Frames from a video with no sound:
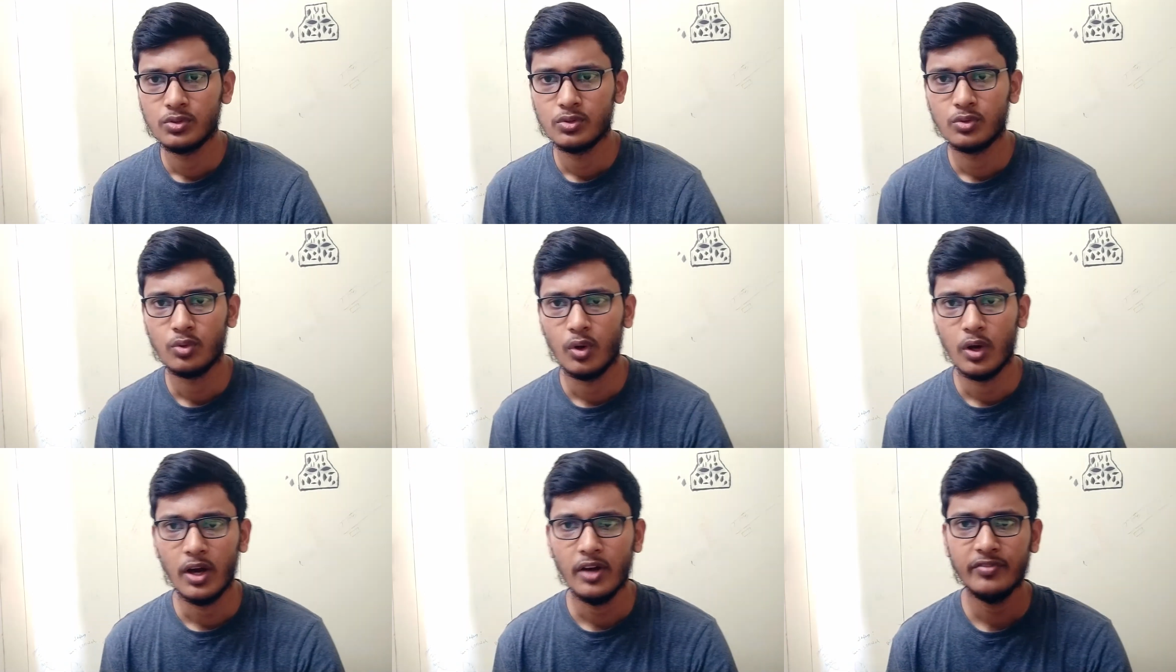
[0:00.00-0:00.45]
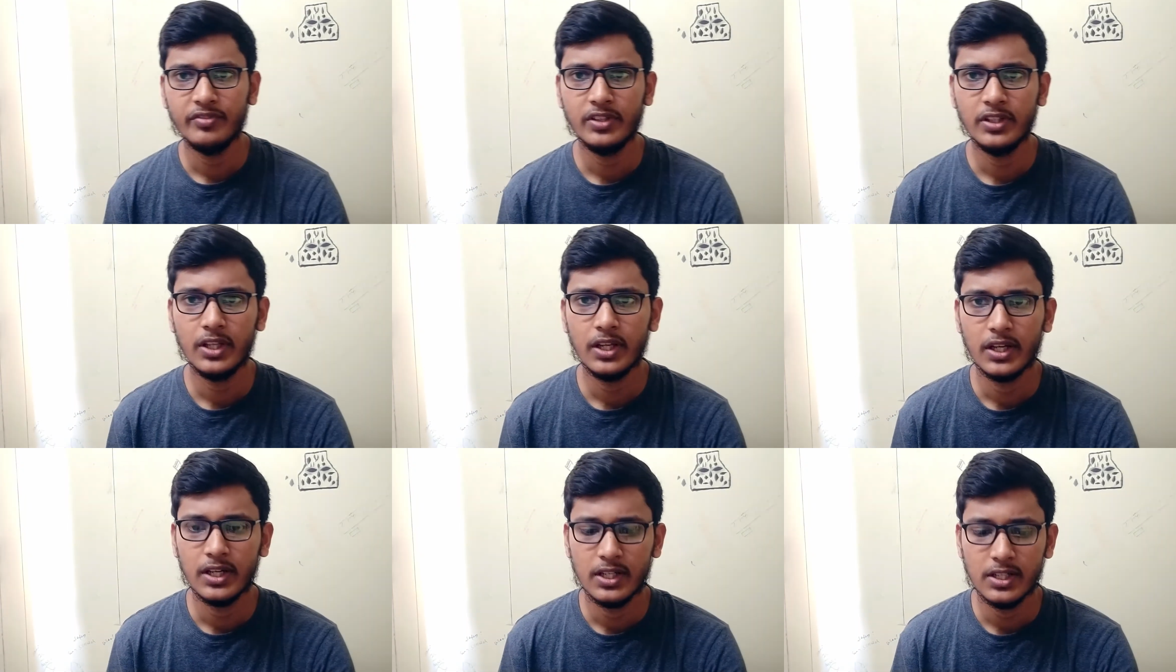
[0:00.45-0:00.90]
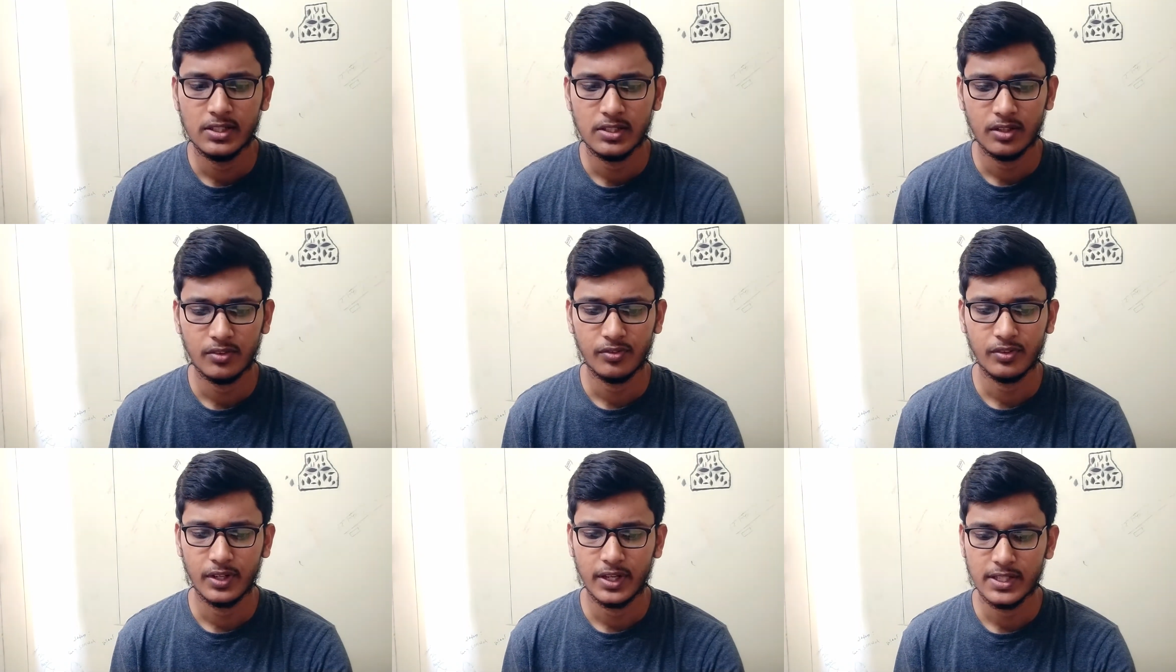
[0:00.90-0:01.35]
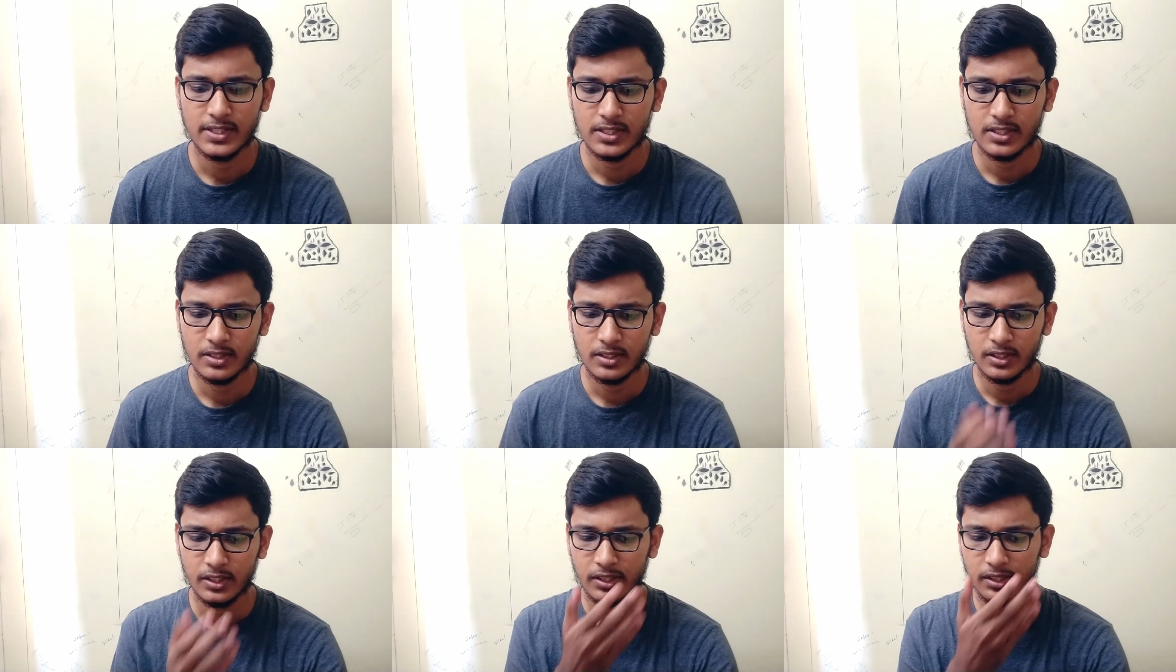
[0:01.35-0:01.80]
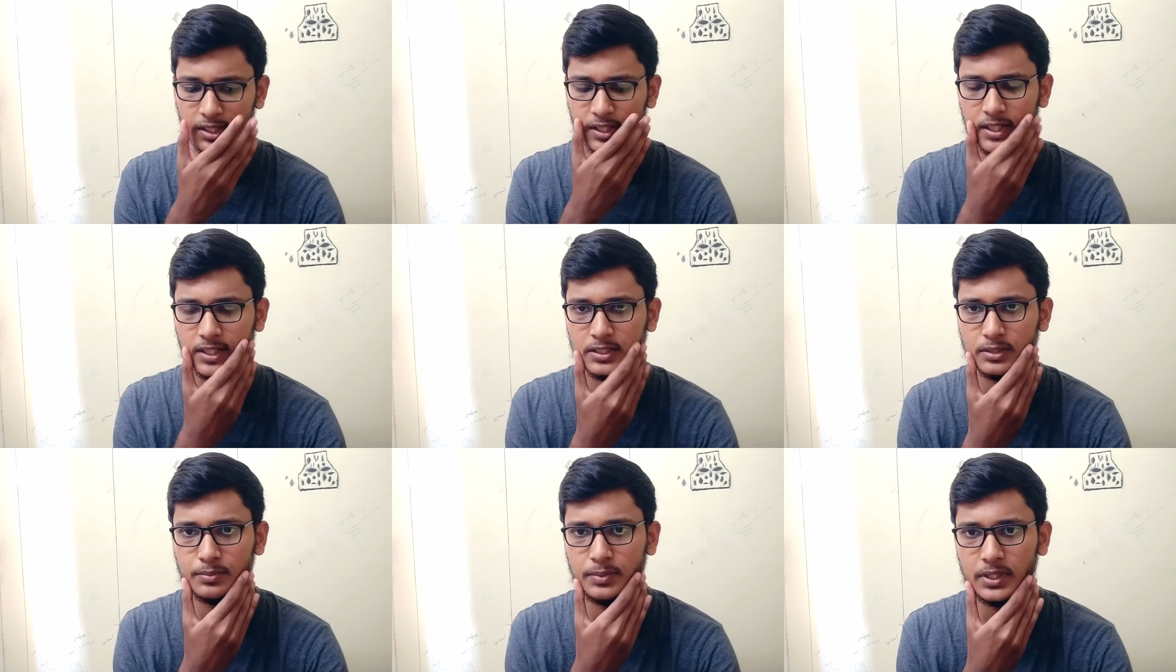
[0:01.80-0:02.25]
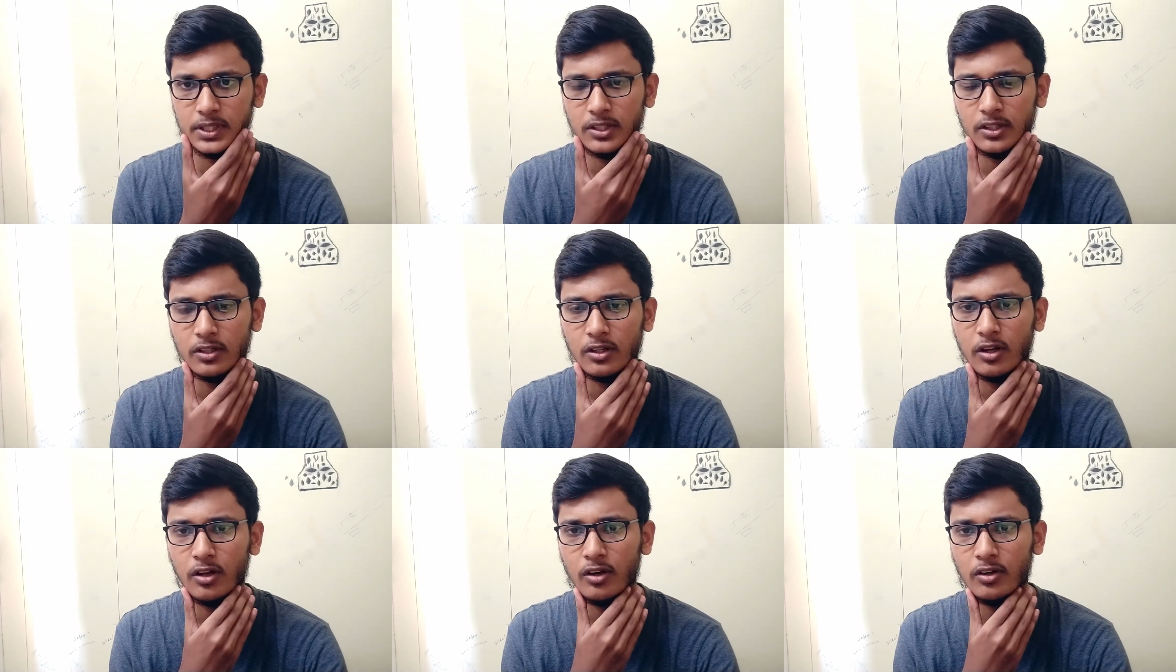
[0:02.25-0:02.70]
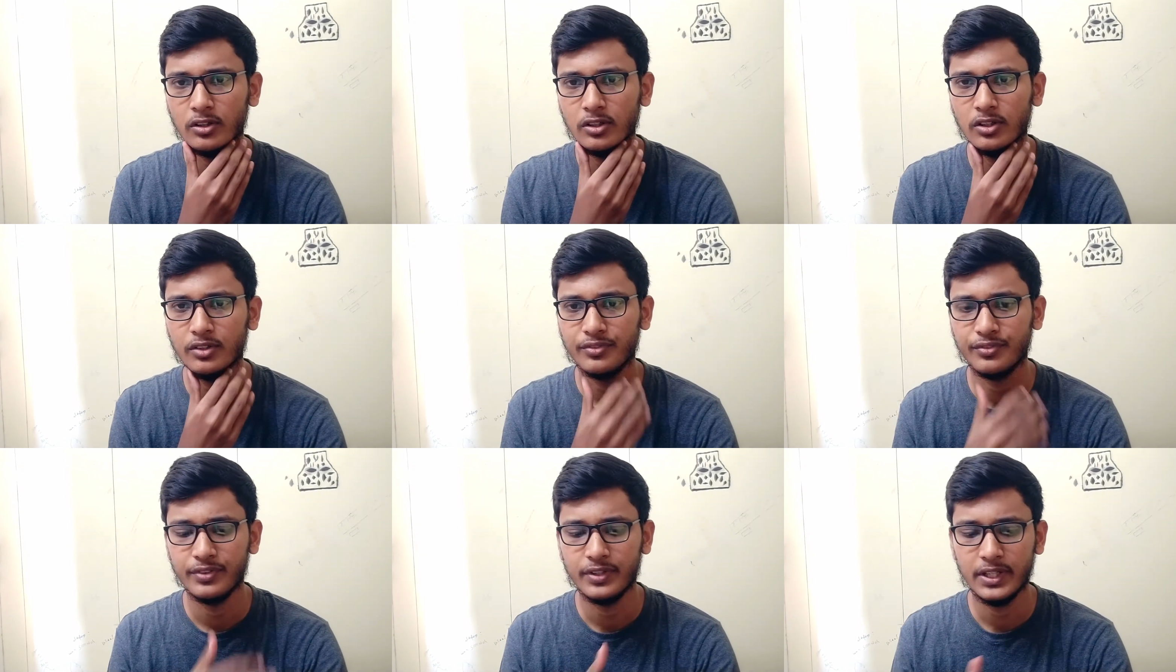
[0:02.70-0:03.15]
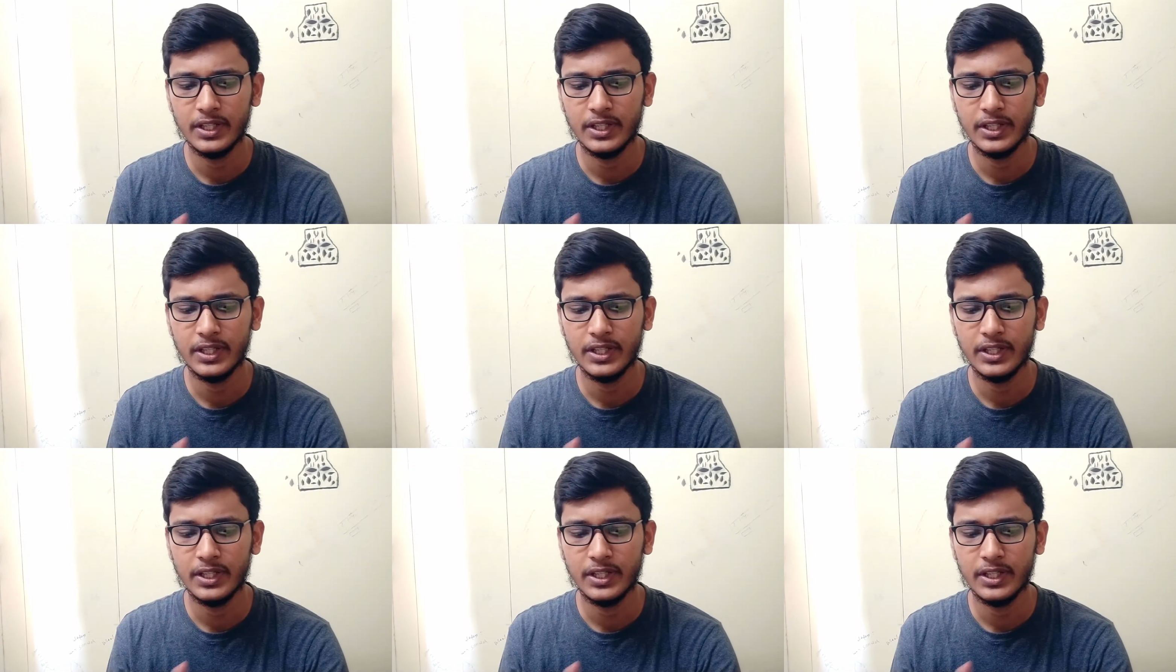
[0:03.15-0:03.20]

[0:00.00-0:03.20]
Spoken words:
So after the release of Ryzen, Intel has been in a lot of